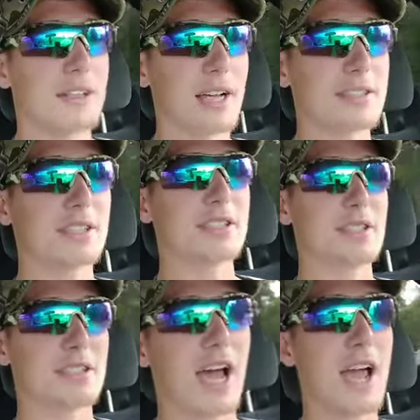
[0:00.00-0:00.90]
not just
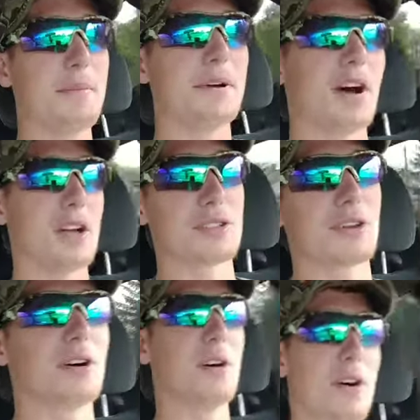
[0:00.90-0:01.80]
their time, but
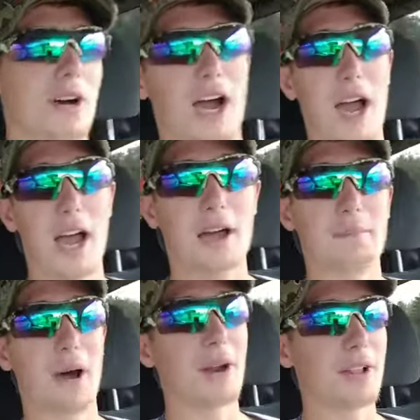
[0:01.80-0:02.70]
also
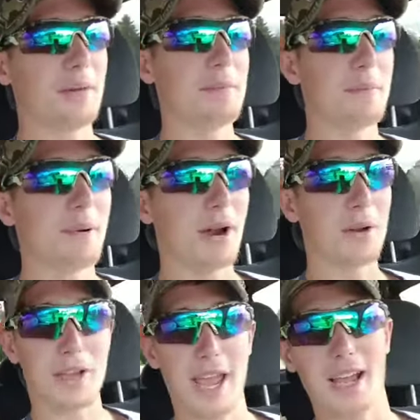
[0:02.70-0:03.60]
letting me
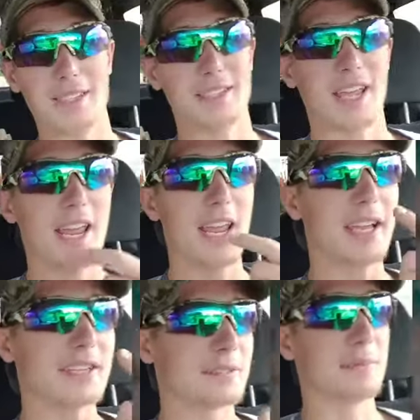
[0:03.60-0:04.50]
borrow gas
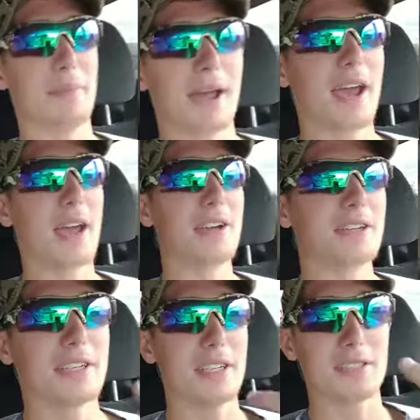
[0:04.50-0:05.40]
tanks, and
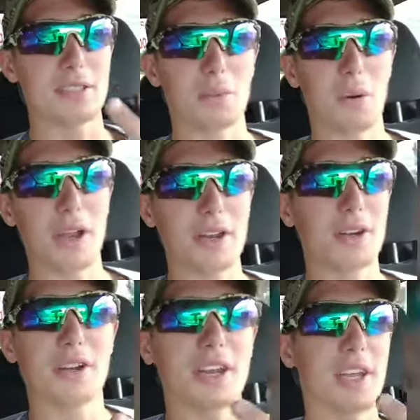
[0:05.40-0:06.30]
batteries, and
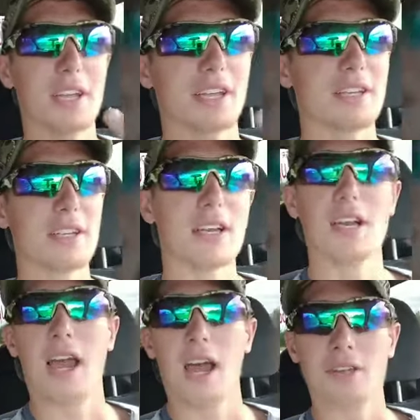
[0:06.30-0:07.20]
wiring,
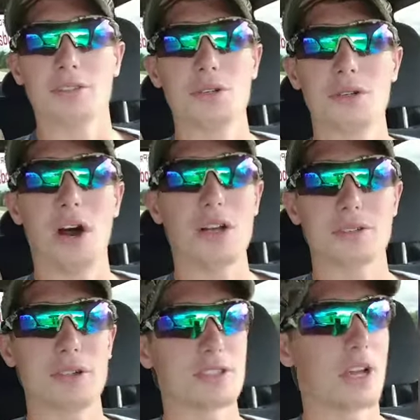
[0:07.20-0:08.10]
and do all
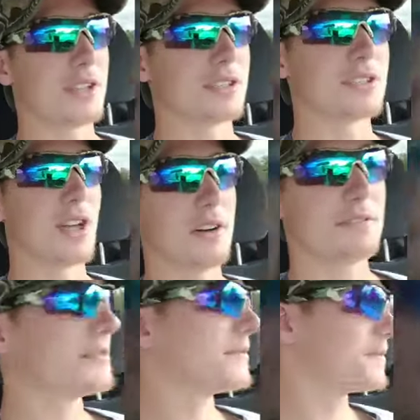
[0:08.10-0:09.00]
sorts of other stuff